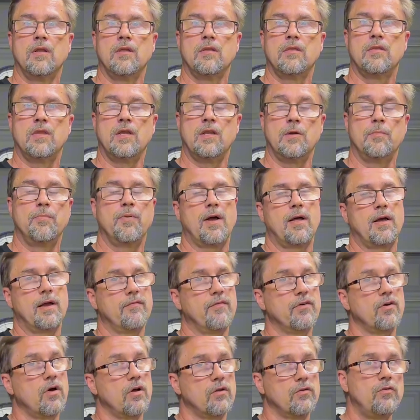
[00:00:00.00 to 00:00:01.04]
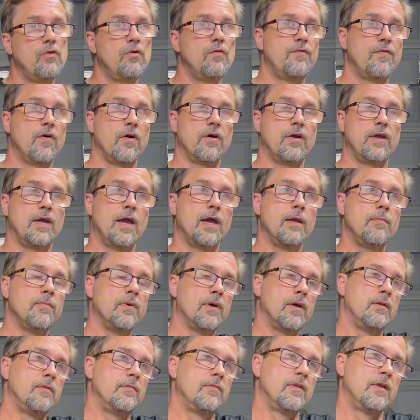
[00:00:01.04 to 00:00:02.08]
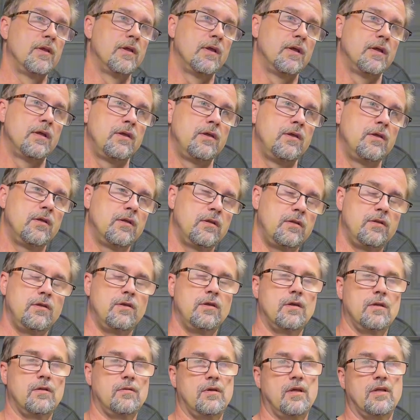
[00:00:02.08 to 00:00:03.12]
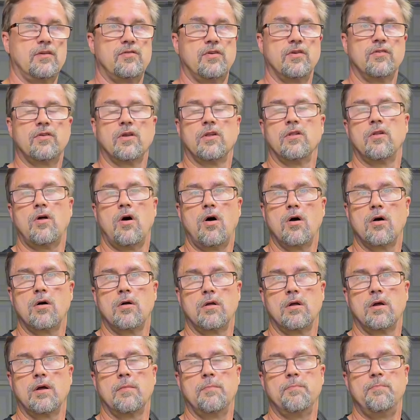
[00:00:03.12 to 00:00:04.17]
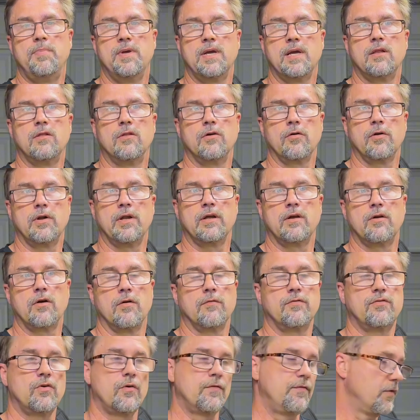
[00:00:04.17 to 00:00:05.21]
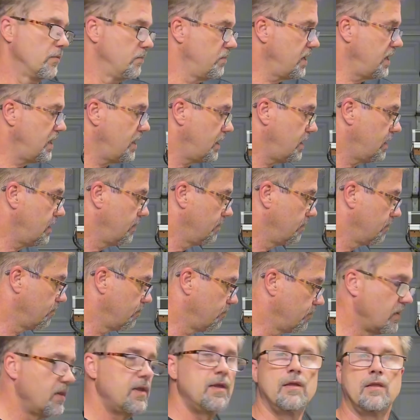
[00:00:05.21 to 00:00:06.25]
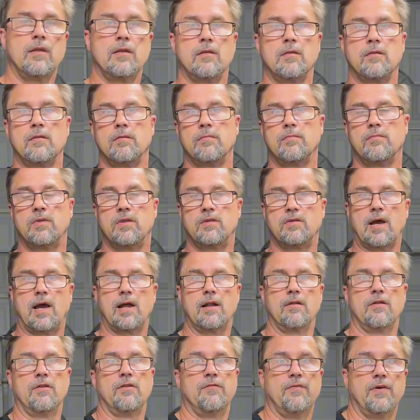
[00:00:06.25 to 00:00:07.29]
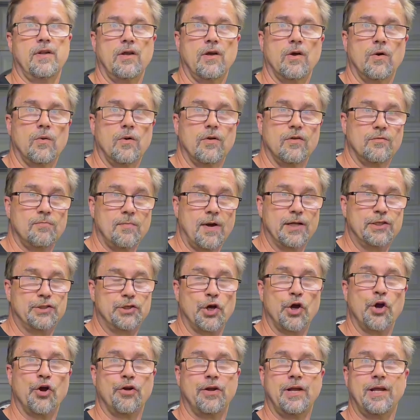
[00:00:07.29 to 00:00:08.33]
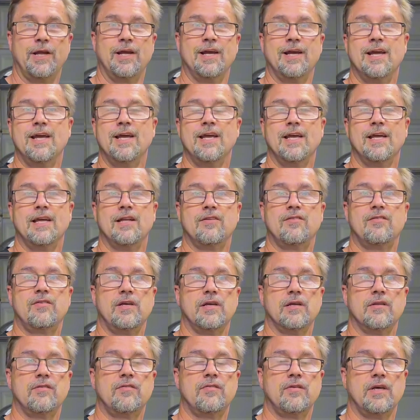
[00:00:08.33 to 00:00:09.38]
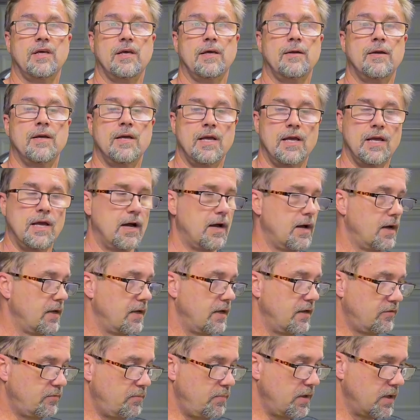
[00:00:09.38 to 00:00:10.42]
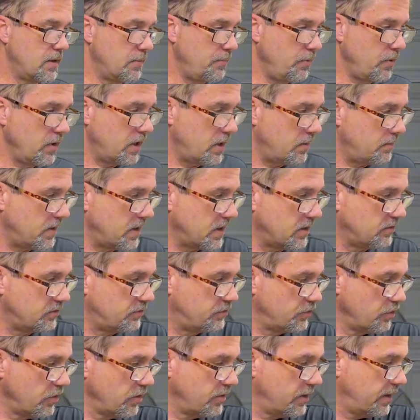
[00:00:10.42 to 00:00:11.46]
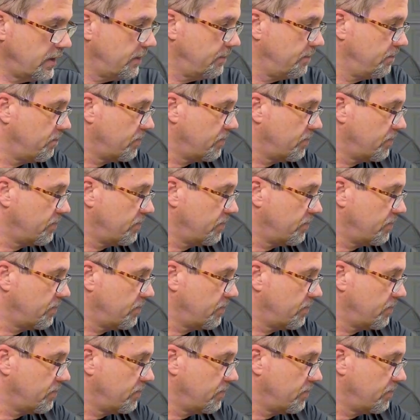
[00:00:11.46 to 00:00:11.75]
you probably haven't gone too far yet, but it's just a big learning curve. So for me, the title of the video was My Journey in CNC. It's been a pretty big journey.